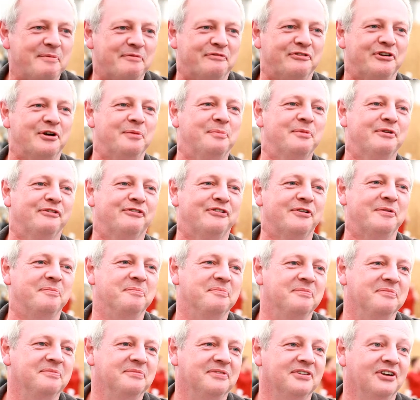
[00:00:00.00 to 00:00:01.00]
Filmer
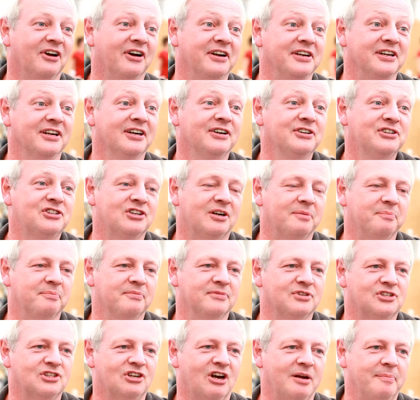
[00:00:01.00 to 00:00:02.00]
from 9 Yards. I'm
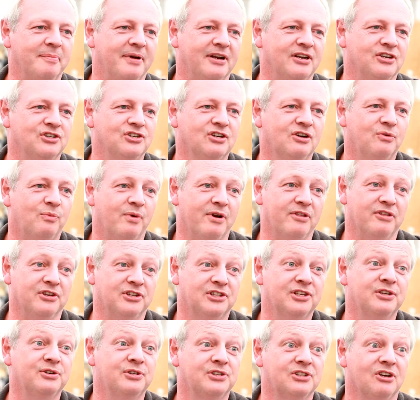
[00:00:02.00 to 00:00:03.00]
site manager, one of the
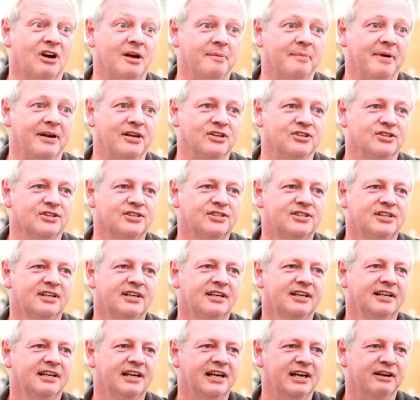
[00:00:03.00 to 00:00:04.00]
two site managers
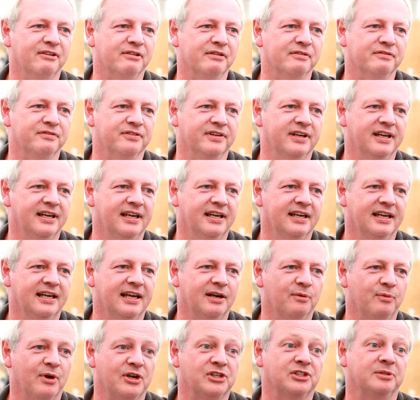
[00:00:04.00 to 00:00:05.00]
here at V
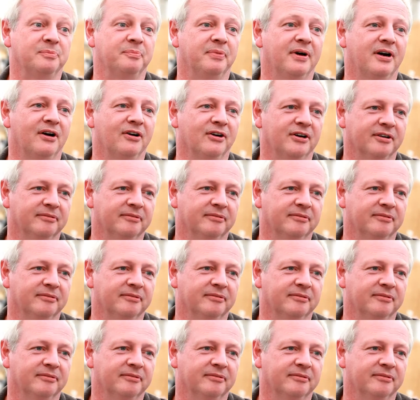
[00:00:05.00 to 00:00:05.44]
in Weston Park.